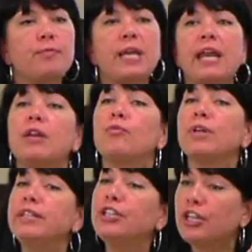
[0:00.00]
getting
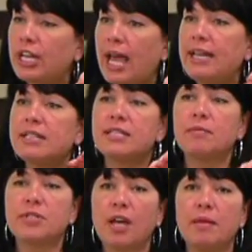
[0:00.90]
really good at it,
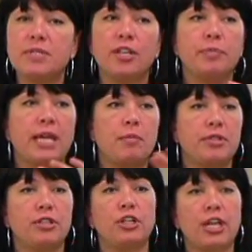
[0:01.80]
sometimes they'll be
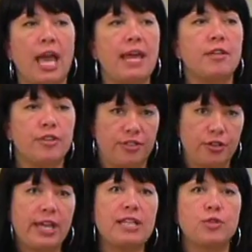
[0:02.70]
able to
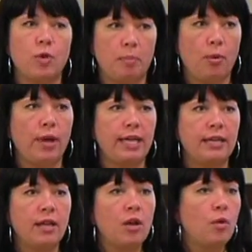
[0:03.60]
they'll get to a
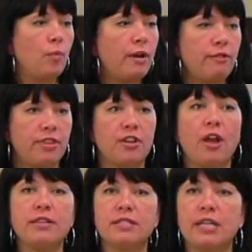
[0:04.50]
point where the
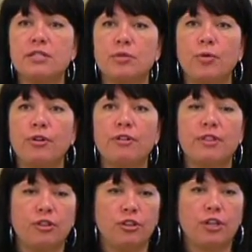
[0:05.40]
nonsense
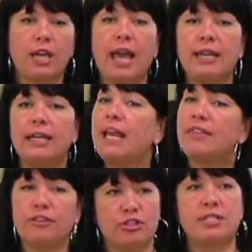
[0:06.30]
word, they'll look at it
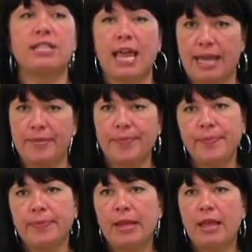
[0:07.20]
and they'll just say it.
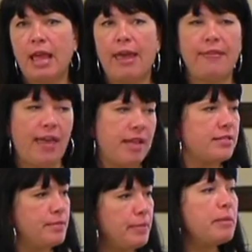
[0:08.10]
And
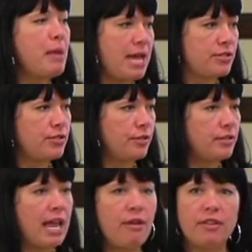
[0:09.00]
that's been
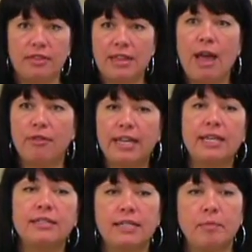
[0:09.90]
mastered. Now they
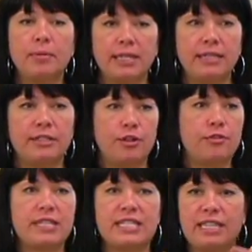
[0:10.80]
can complete, the
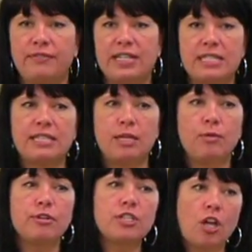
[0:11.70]
CVC
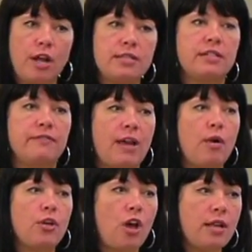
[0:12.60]
words, consonant,
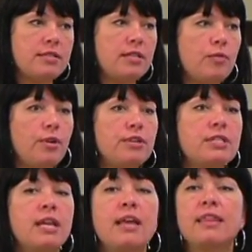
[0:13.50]
vowel, consonant
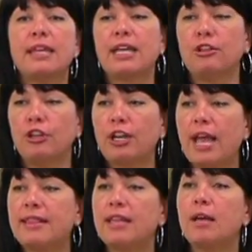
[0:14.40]
words. They can look
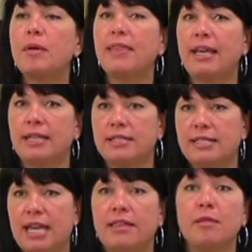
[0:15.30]
at them and they can
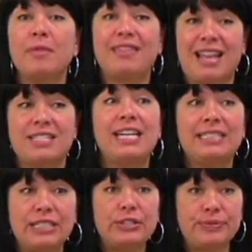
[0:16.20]
say them. That's
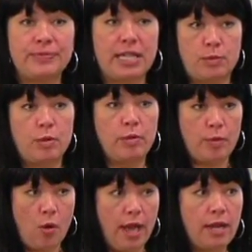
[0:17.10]
ideal. That's what
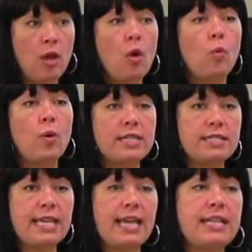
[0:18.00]
we want.
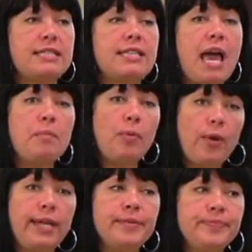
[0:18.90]
Once they get to that
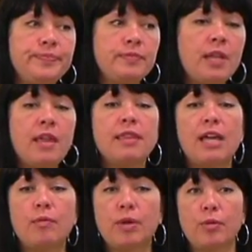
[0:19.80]
point,
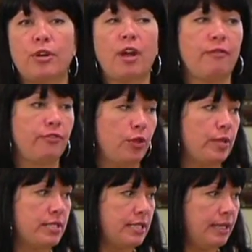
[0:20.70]
then we work on
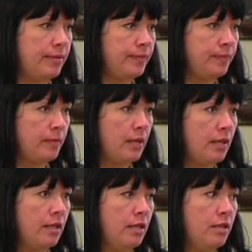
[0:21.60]
fluency.
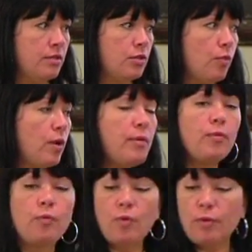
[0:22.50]
So
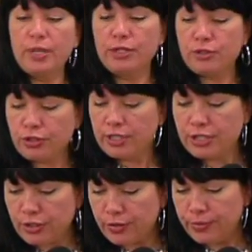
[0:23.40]
what we usually
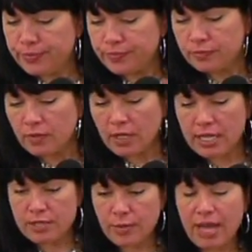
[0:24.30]
do
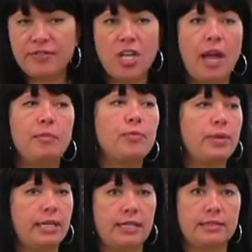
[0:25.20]
is we have timed
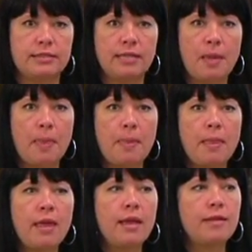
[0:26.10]
readings.
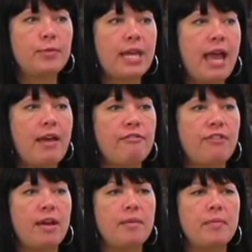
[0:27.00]
And we
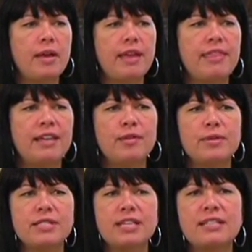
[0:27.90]
have, I think
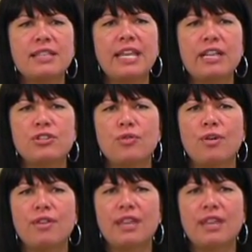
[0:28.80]
is it Lakeshore